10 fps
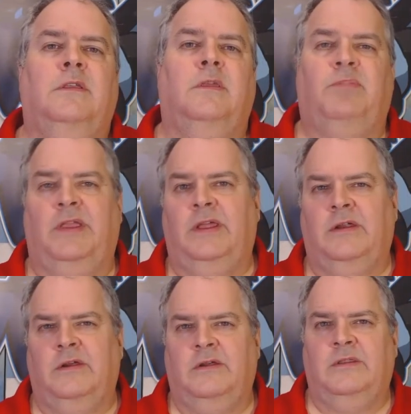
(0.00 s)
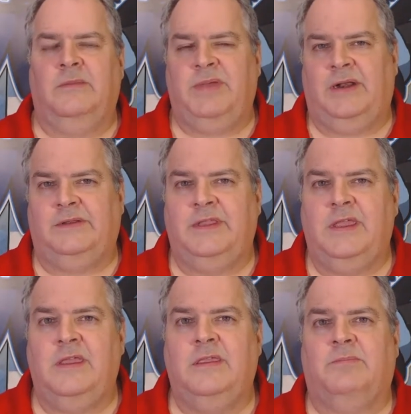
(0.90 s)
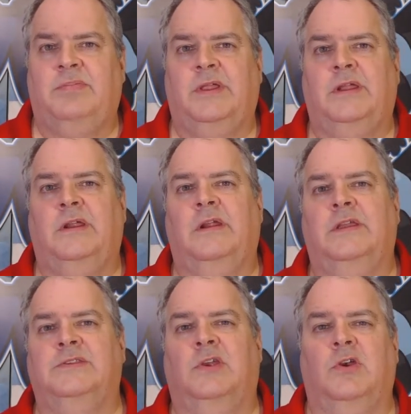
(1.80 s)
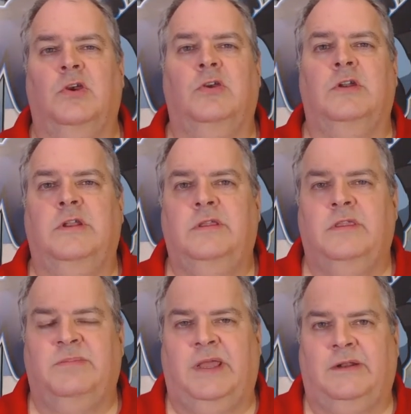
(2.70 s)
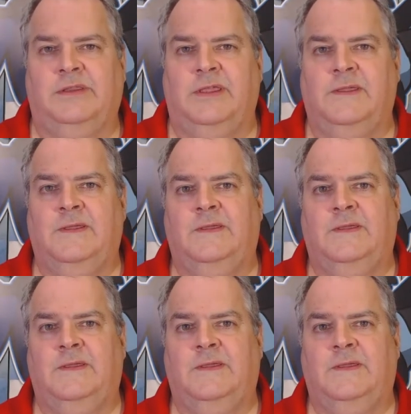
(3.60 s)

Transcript: the player the penalty. The player has earned the penalty.